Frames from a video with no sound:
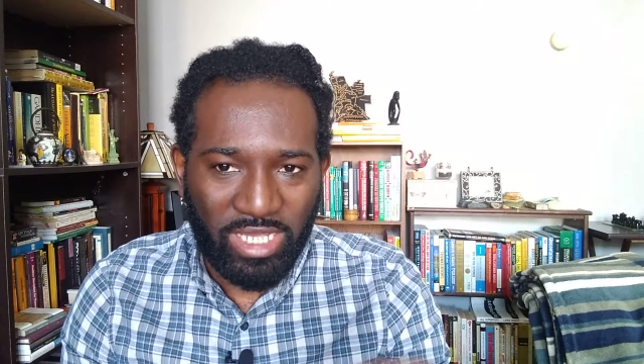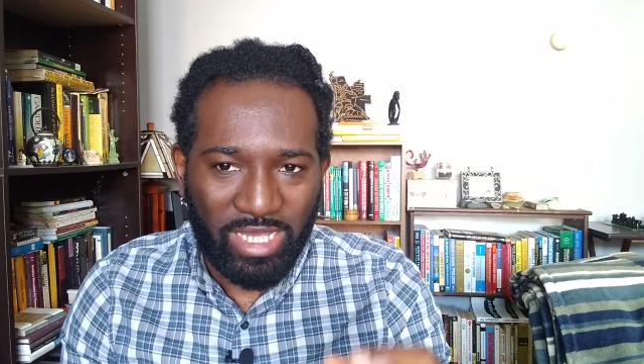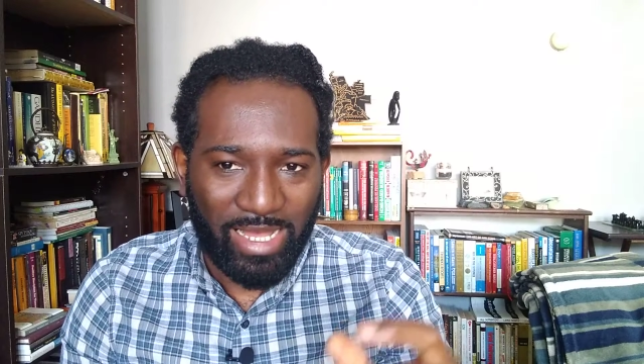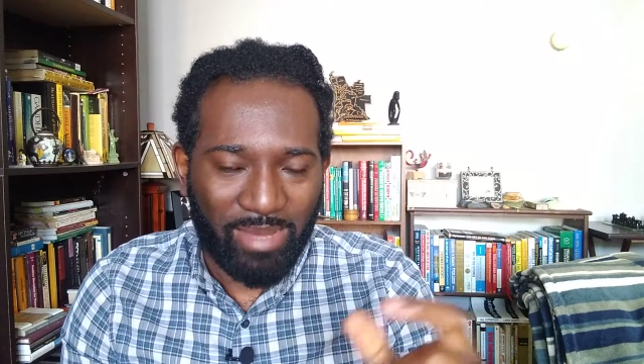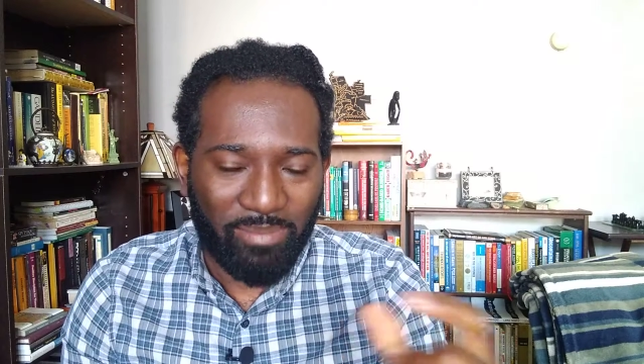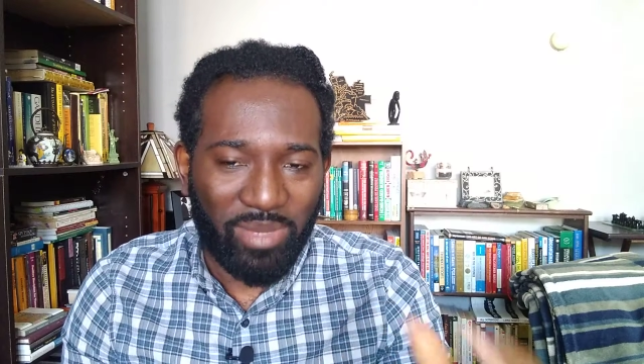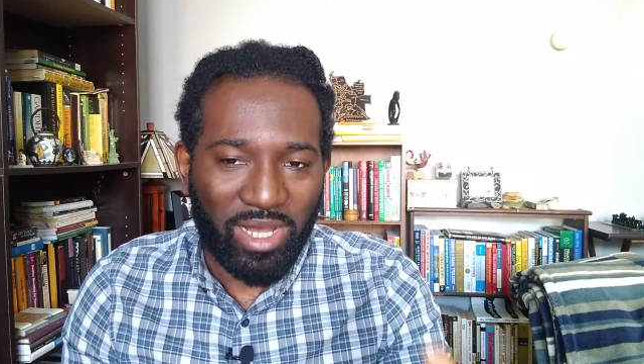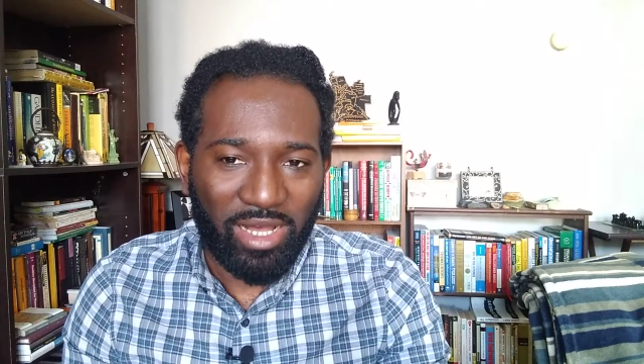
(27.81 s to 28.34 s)

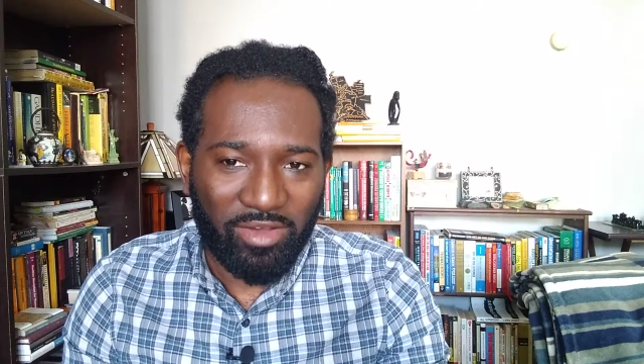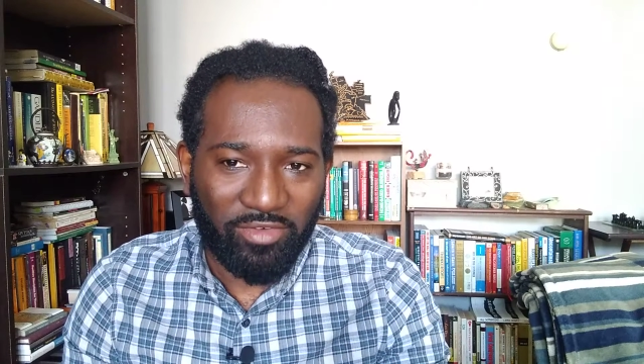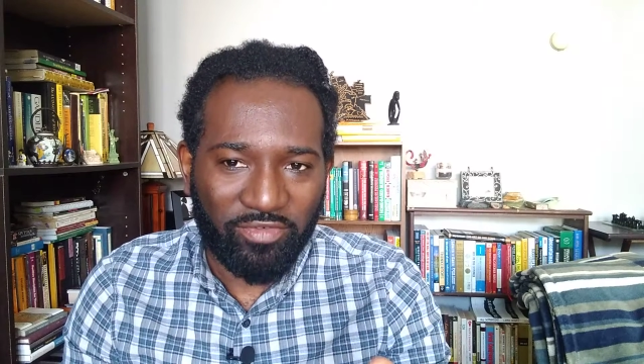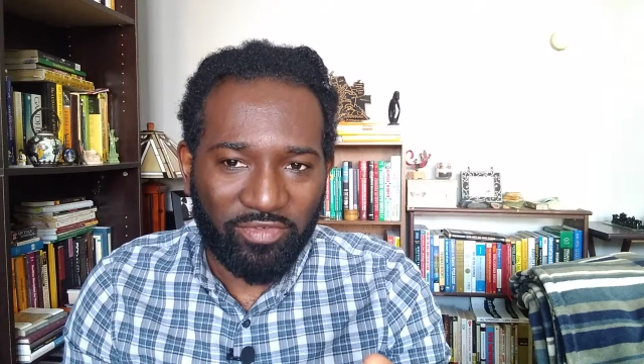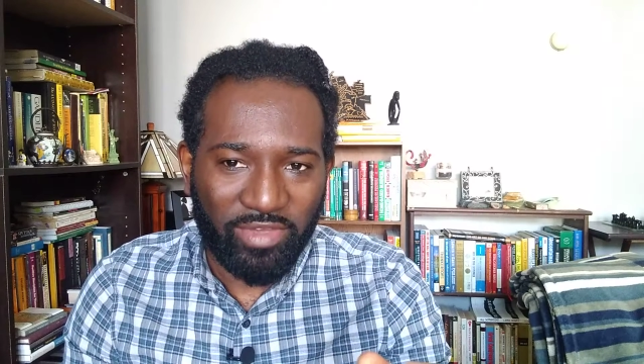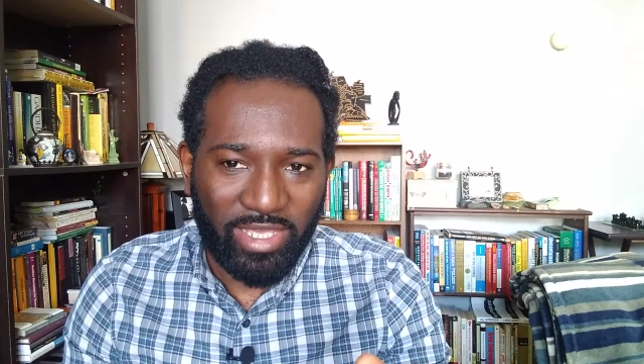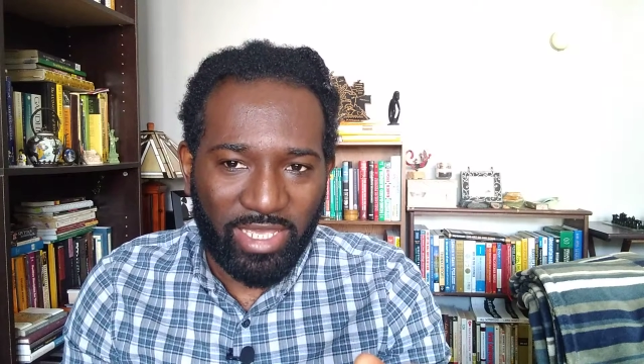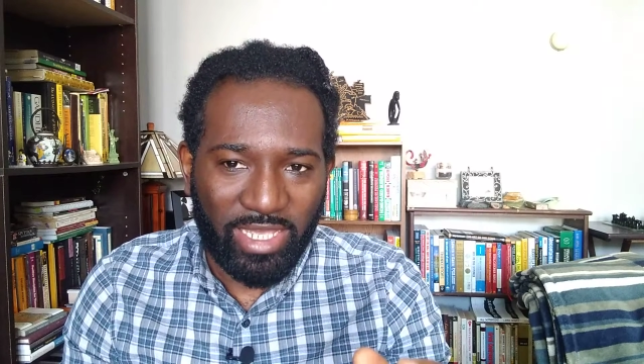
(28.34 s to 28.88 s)
above
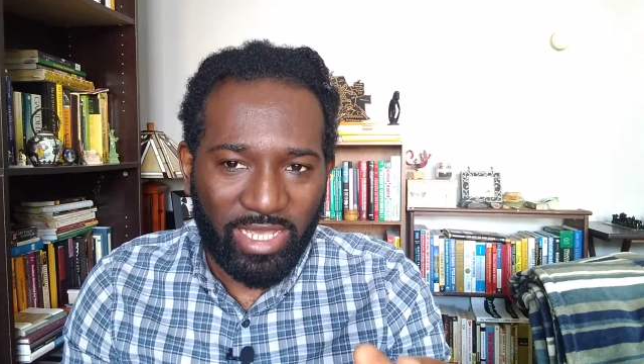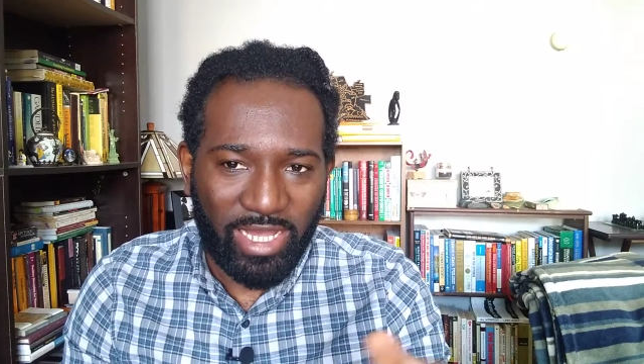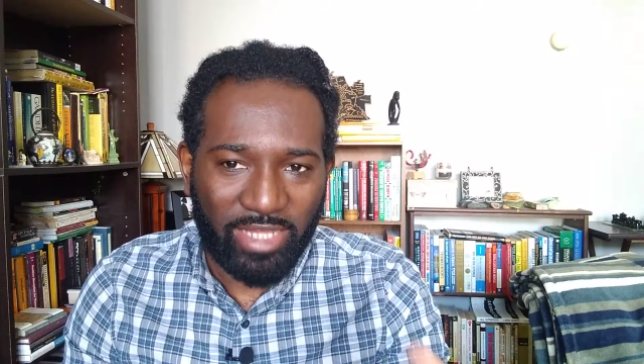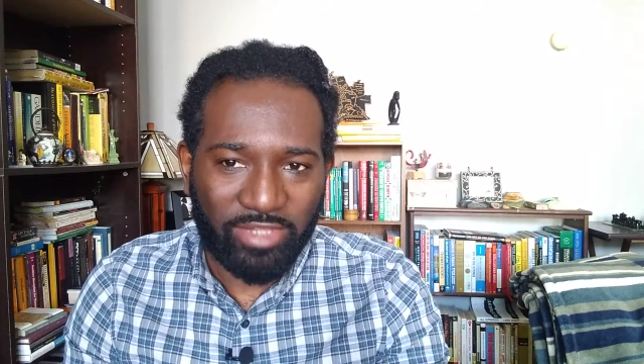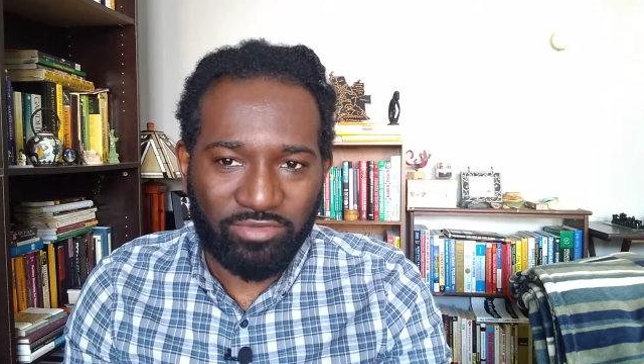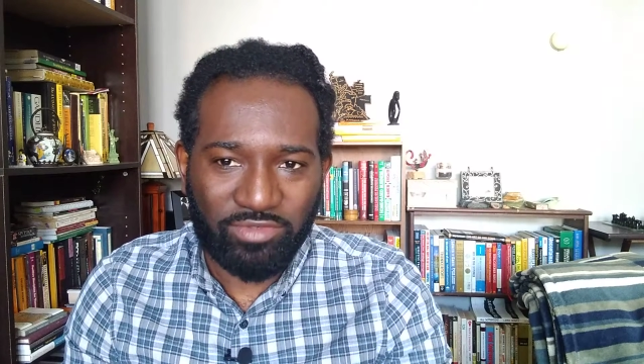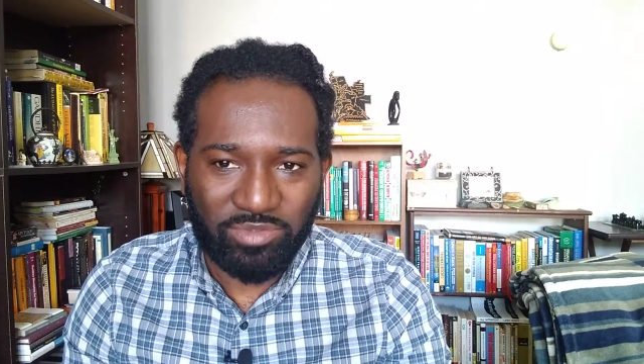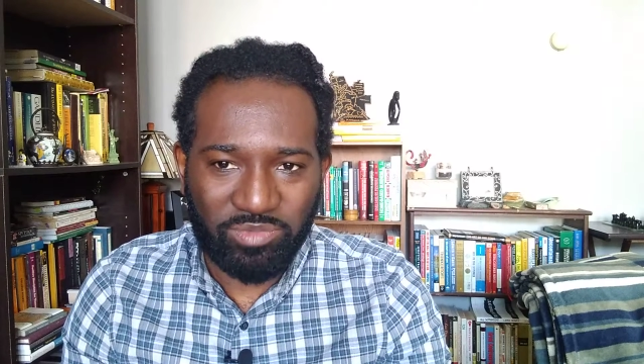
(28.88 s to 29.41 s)

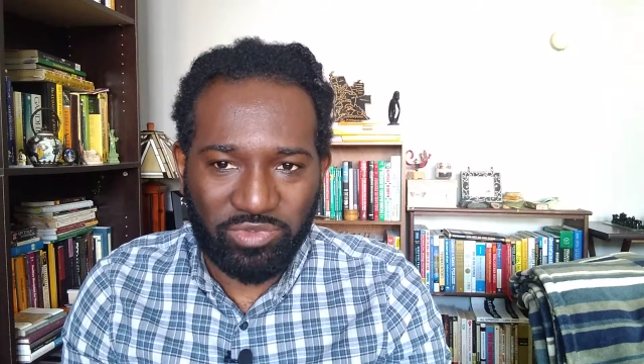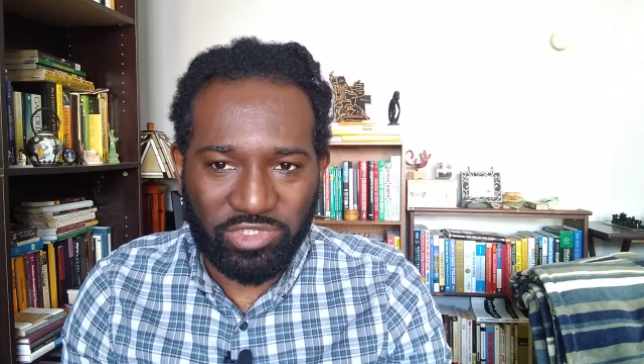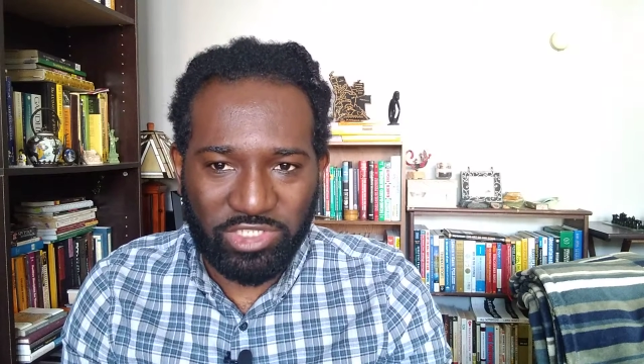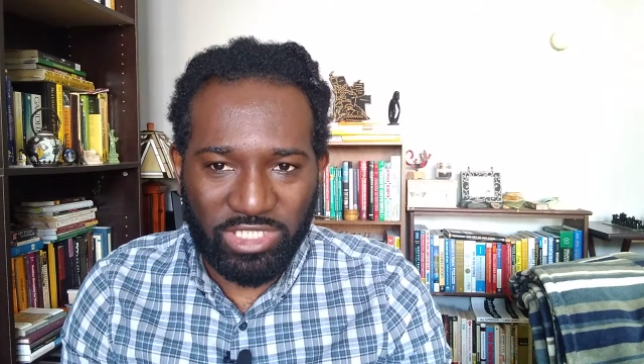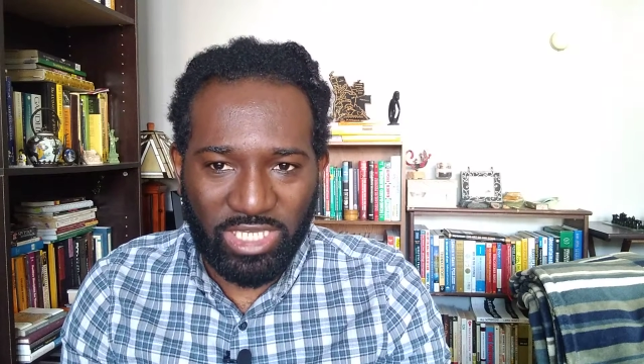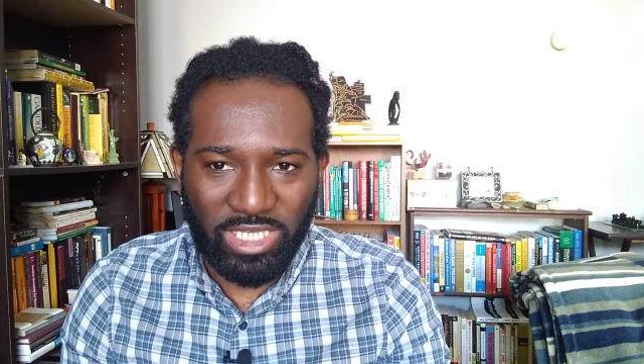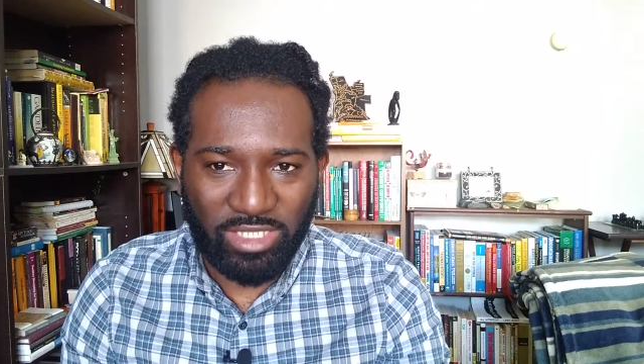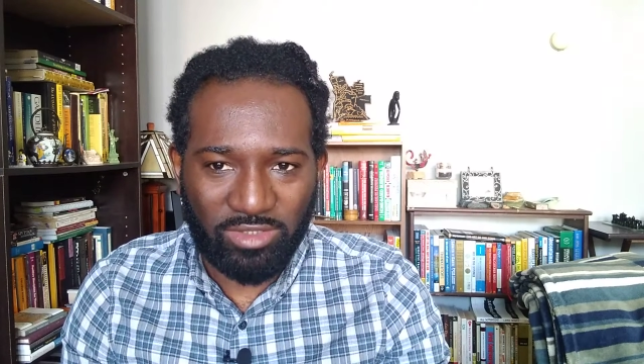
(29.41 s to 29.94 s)

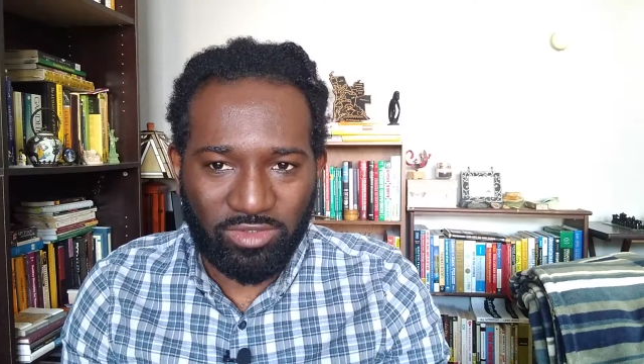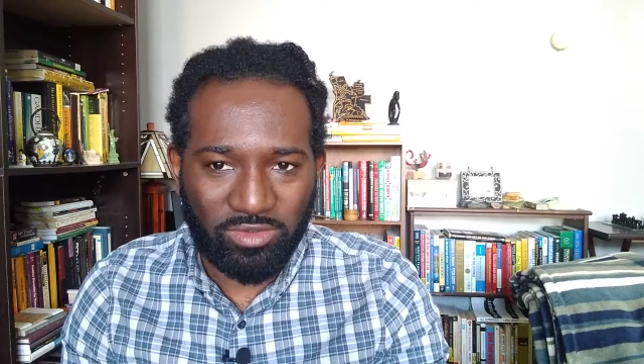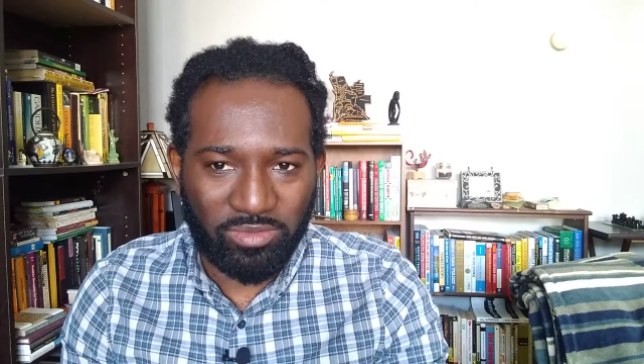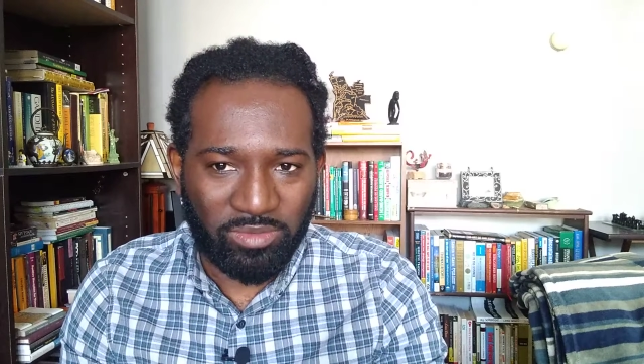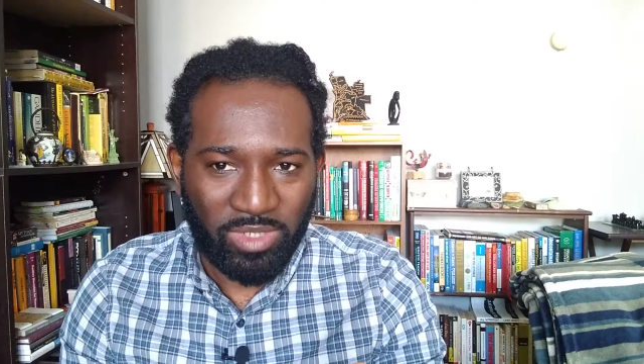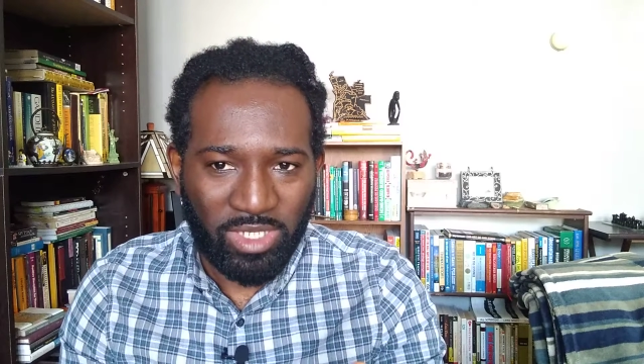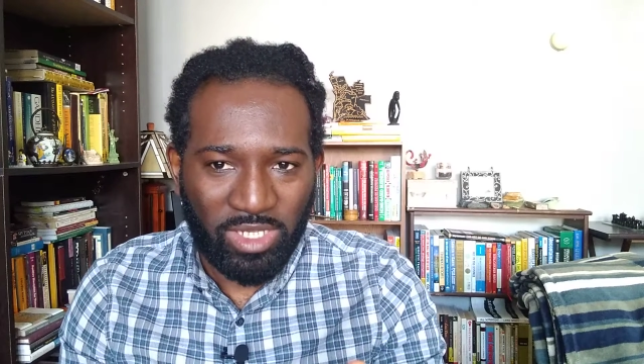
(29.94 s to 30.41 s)
100% or